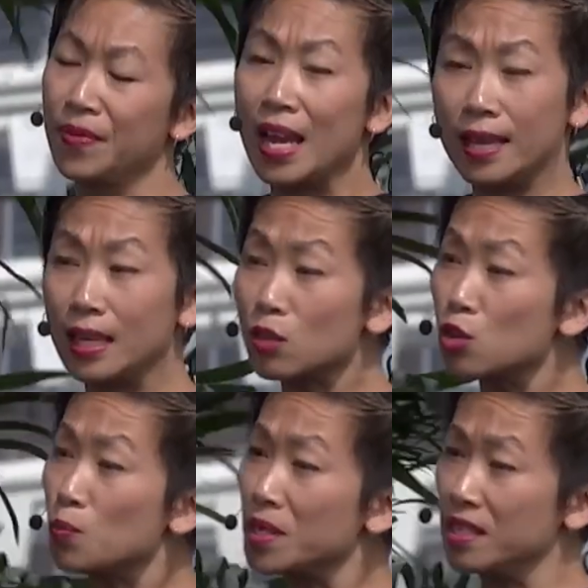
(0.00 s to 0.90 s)
And that's
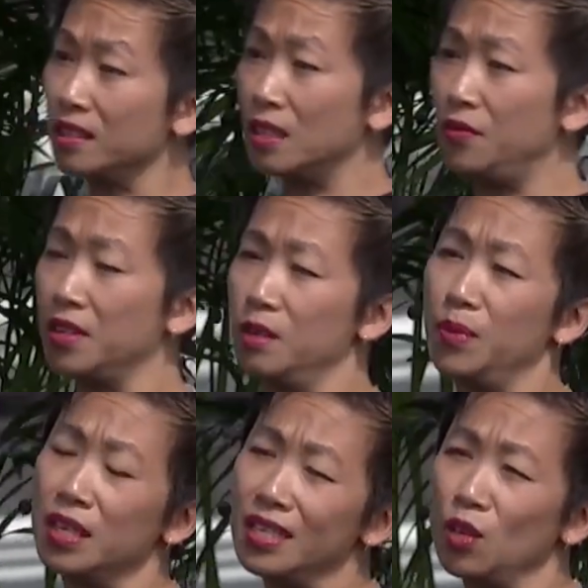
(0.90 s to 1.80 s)
super significant
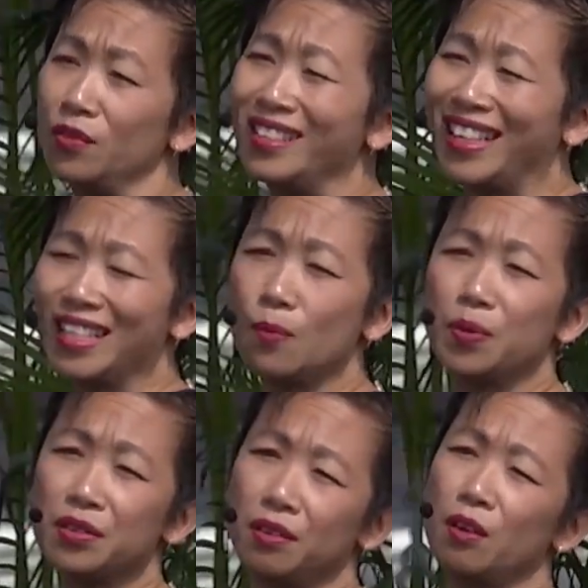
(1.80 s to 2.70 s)
because over
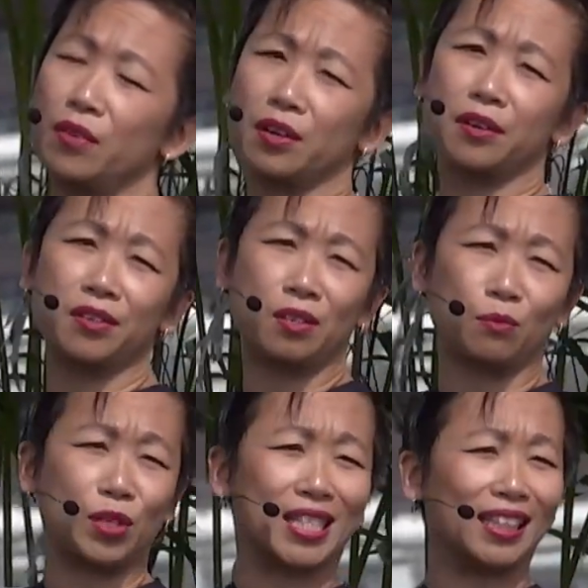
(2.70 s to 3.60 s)
90% of our
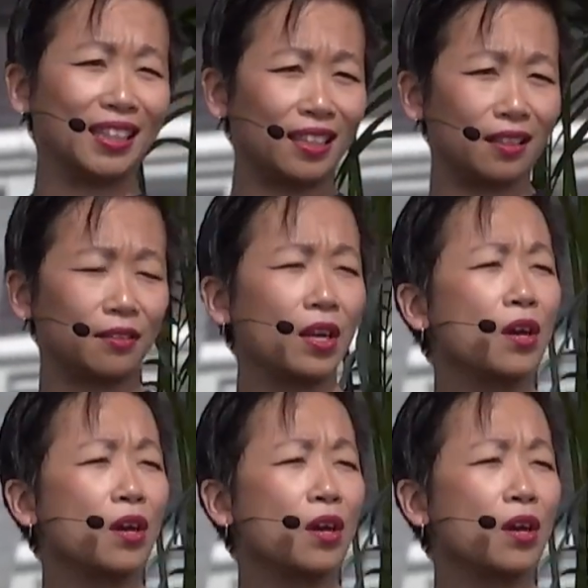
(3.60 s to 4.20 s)
customers live